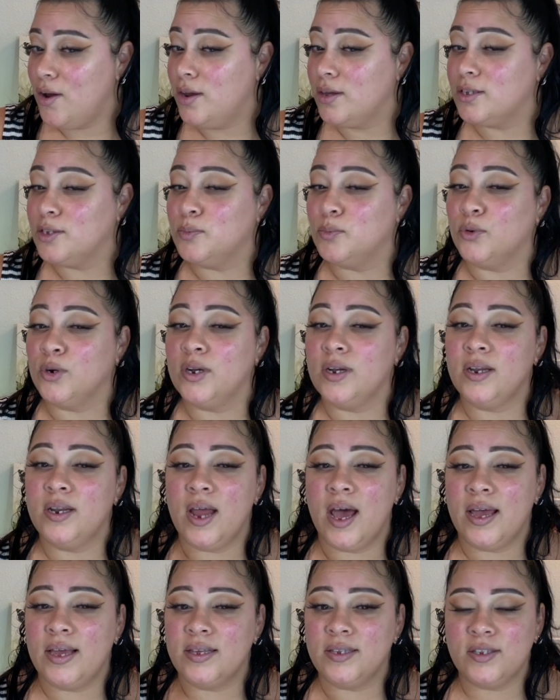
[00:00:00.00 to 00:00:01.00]
Looks more
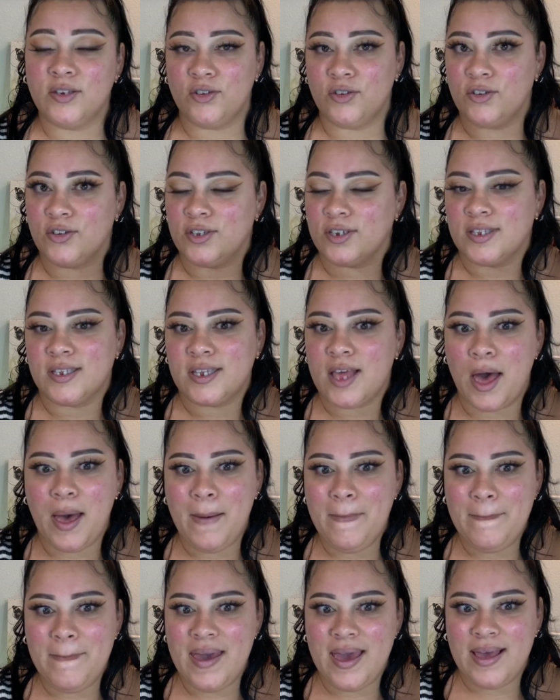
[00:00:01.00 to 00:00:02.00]
nice. It just looks
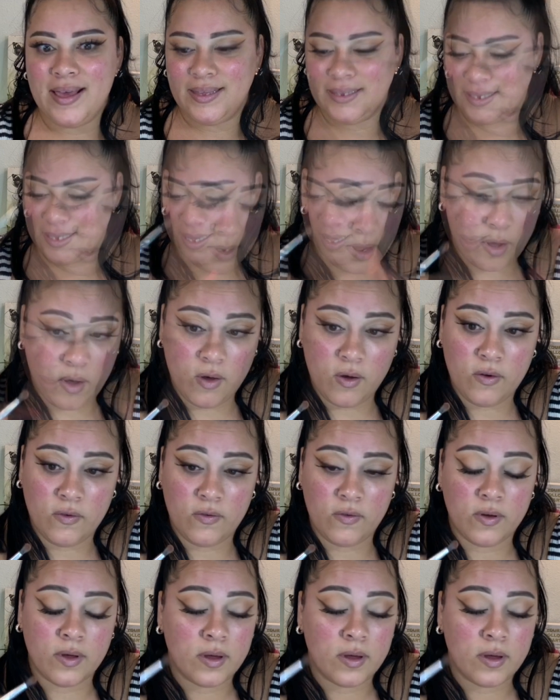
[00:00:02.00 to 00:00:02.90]
amazing. So